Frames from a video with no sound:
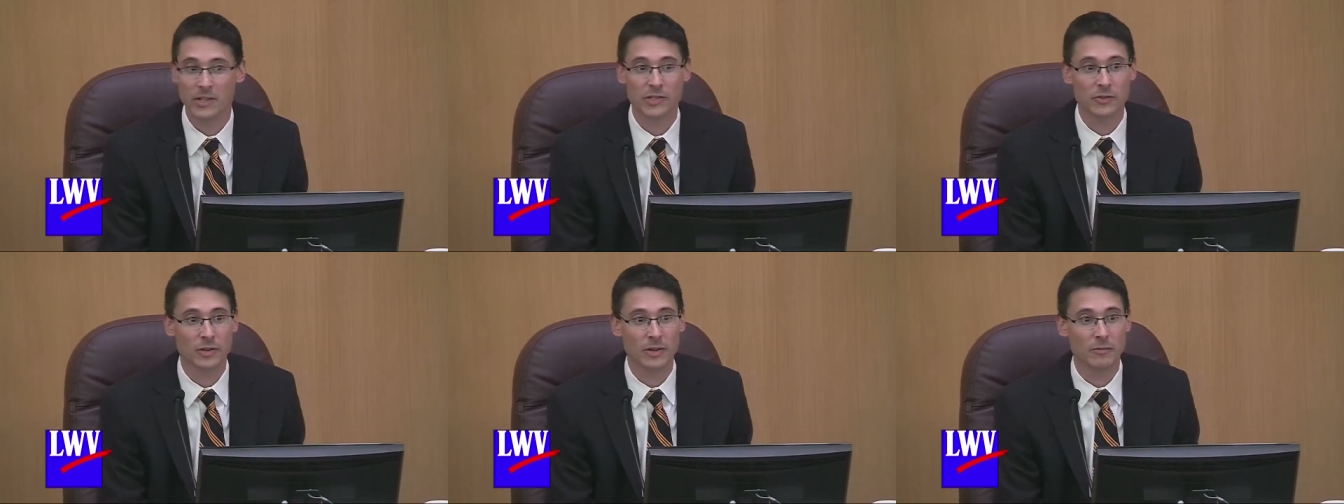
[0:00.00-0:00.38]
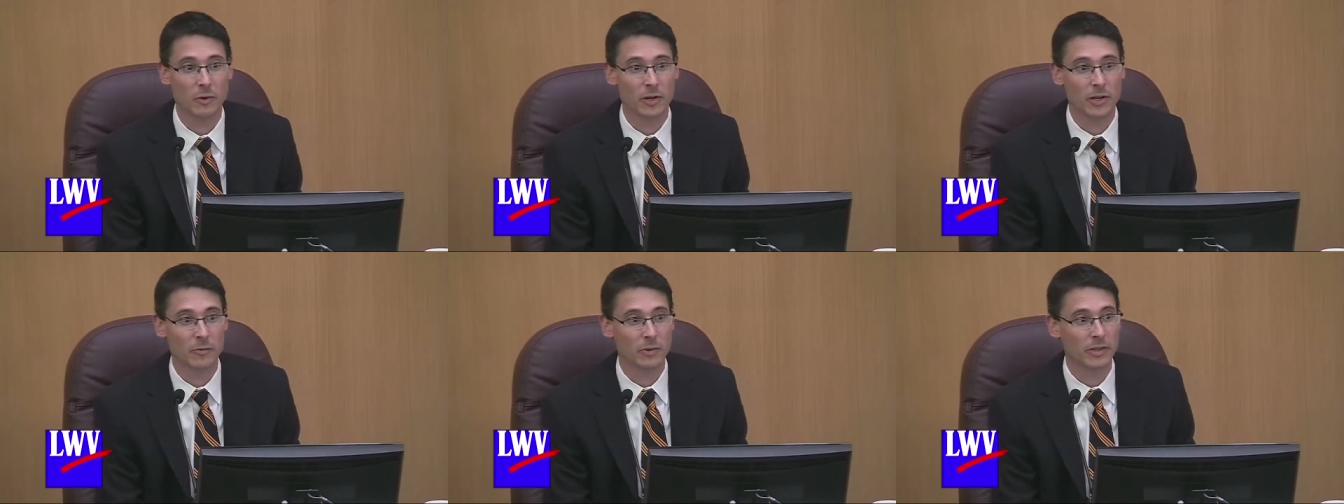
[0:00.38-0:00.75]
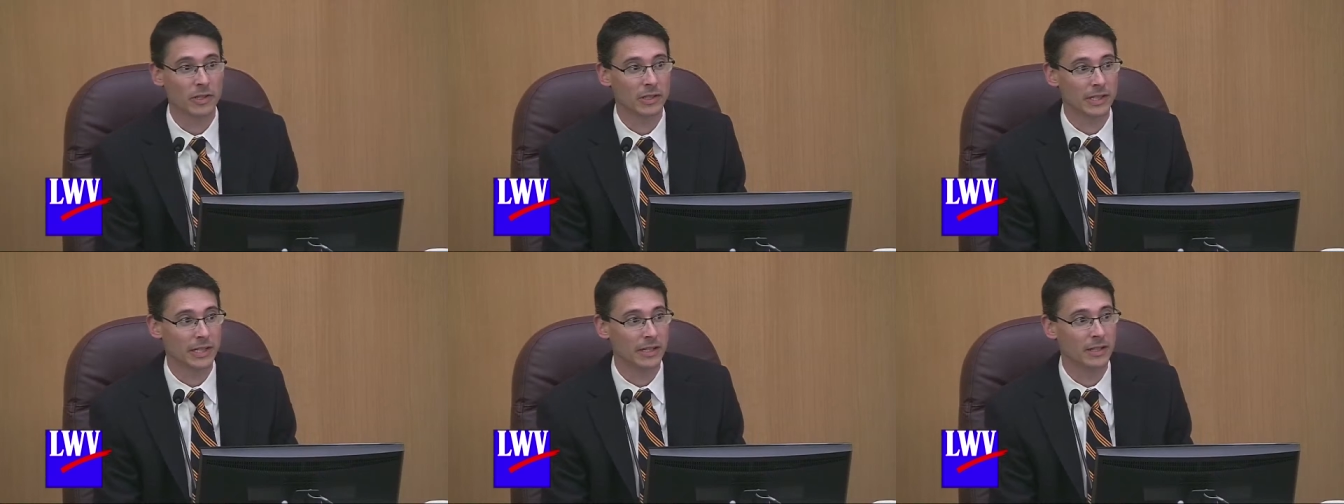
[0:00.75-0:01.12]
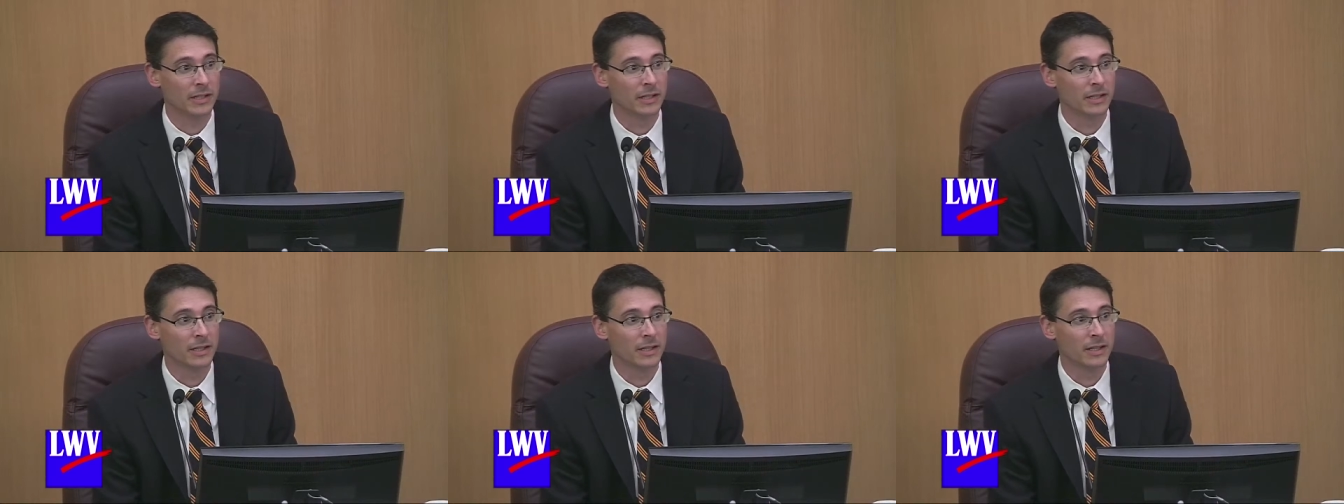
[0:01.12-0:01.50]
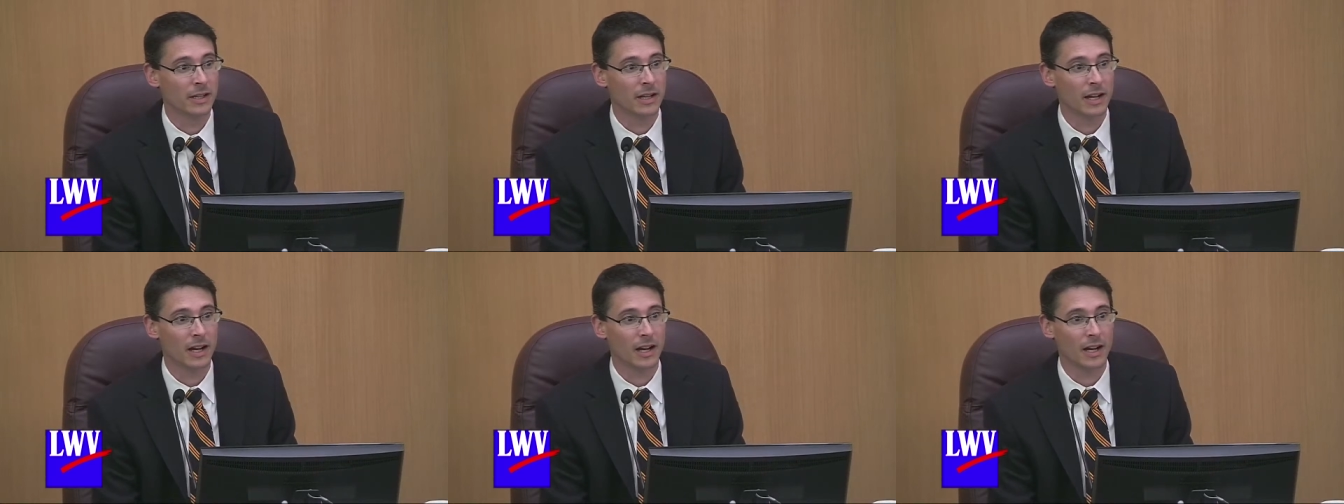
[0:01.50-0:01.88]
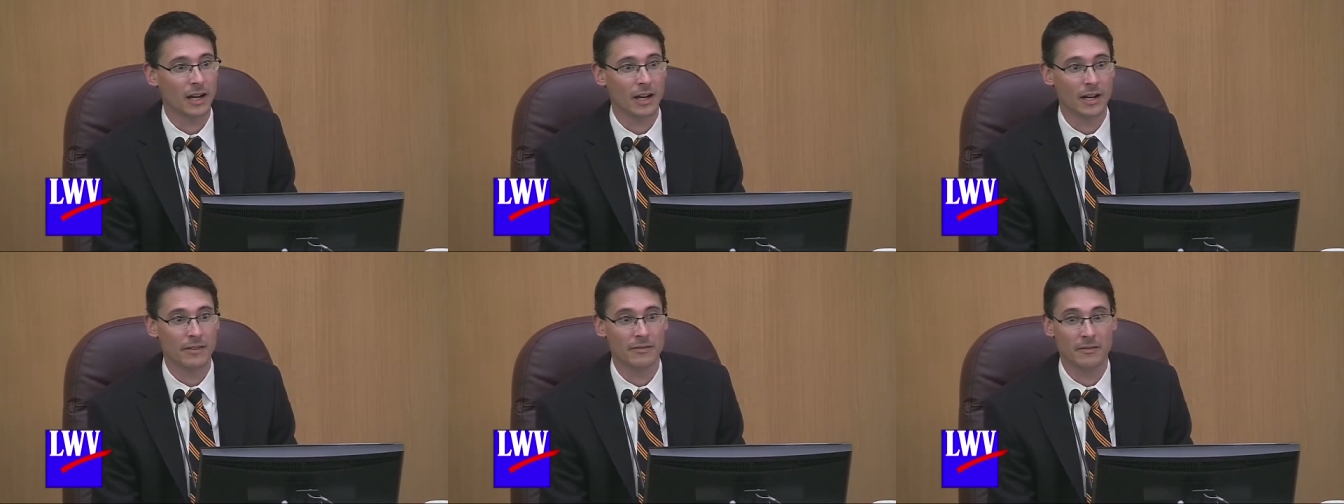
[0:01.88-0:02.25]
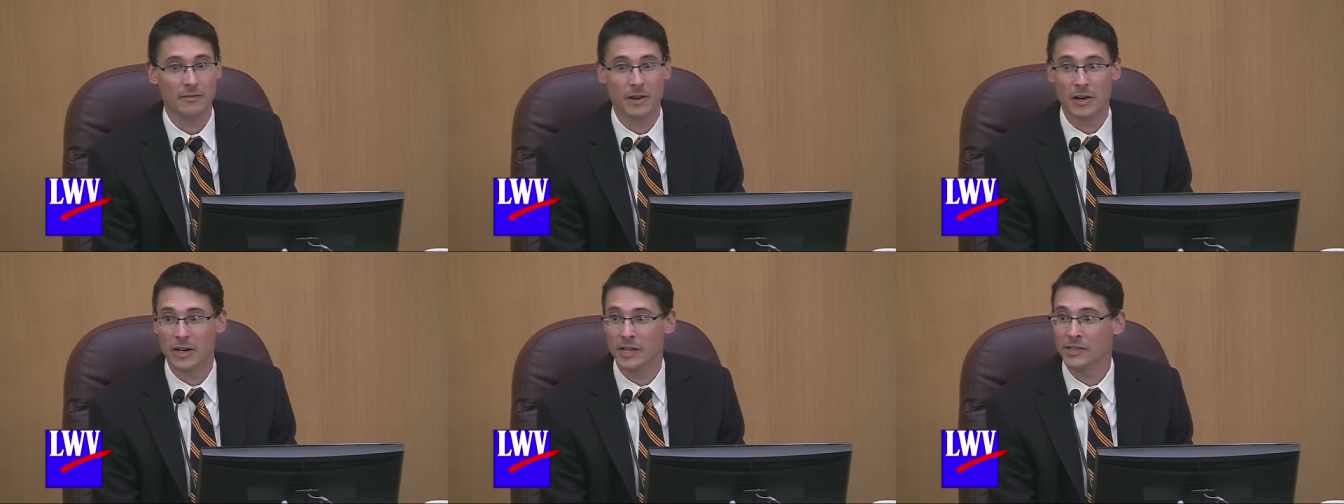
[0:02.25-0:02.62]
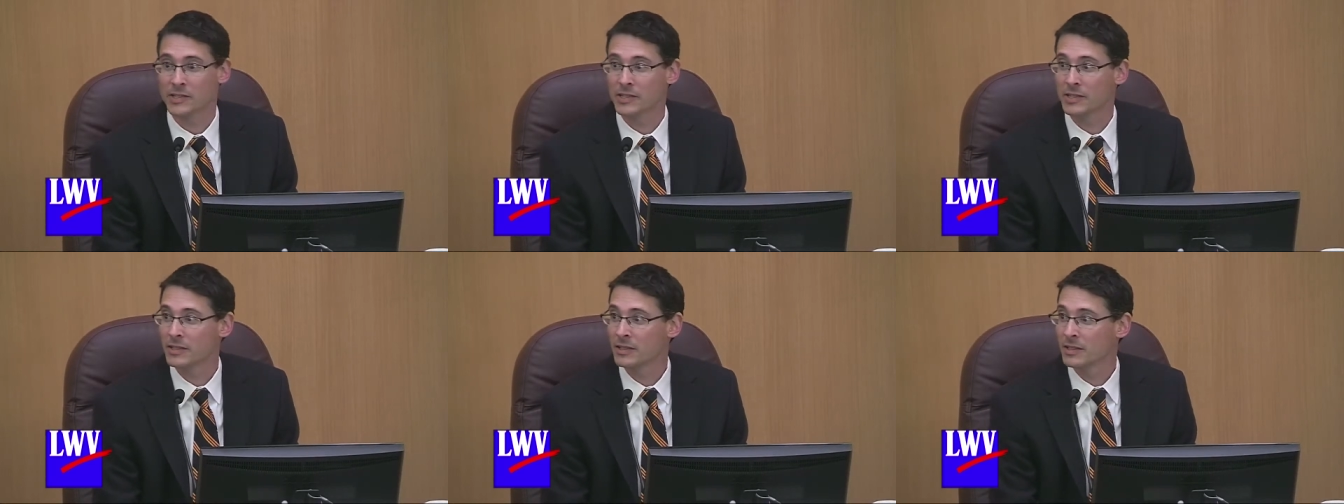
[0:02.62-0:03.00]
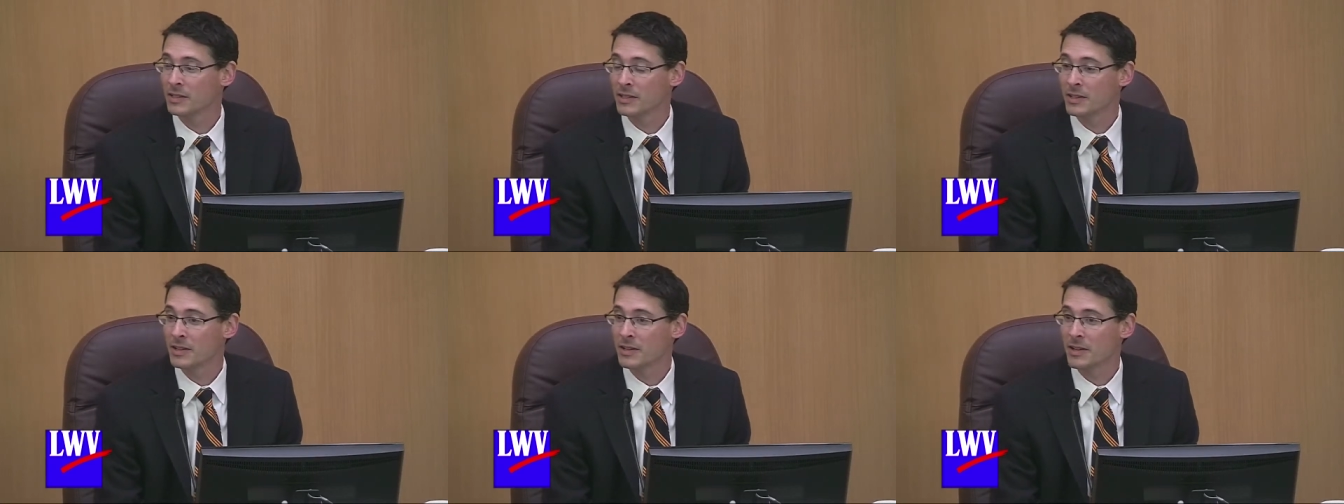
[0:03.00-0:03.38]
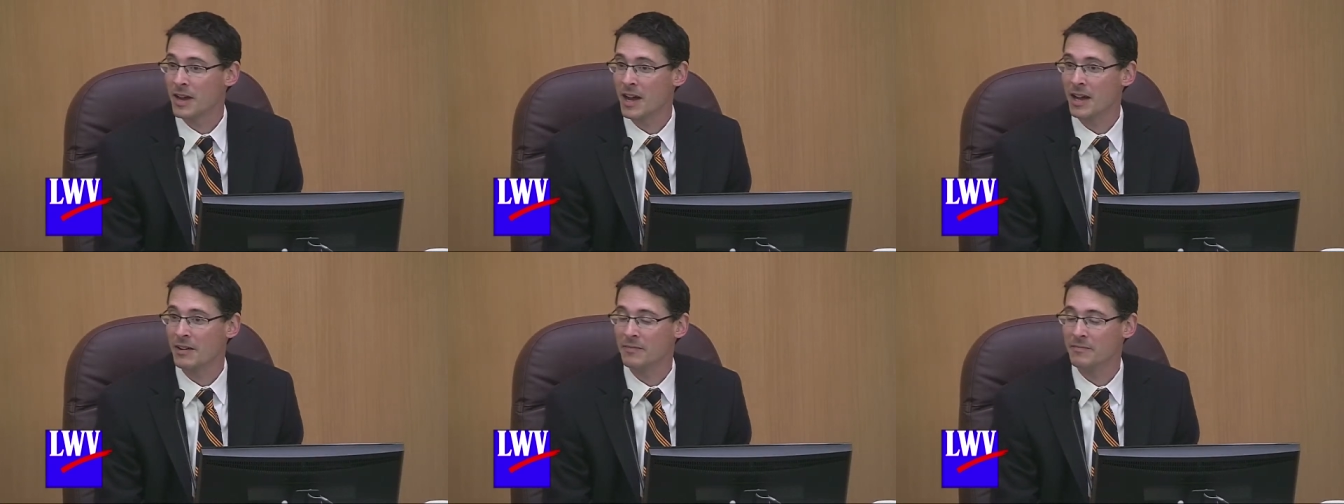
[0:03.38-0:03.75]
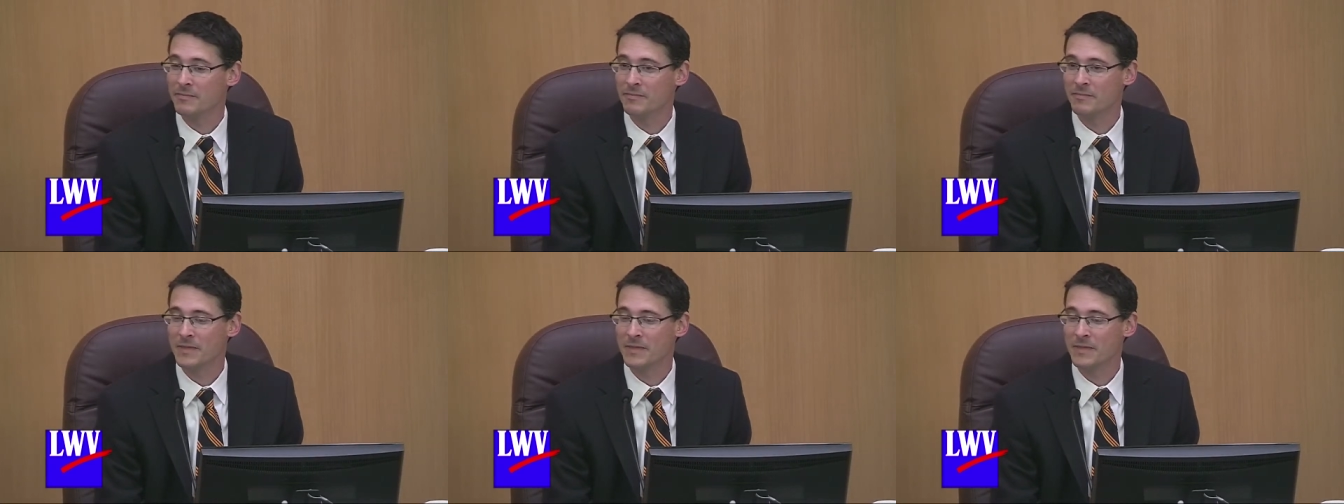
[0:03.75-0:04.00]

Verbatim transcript: history of working with the League uh, on various uh,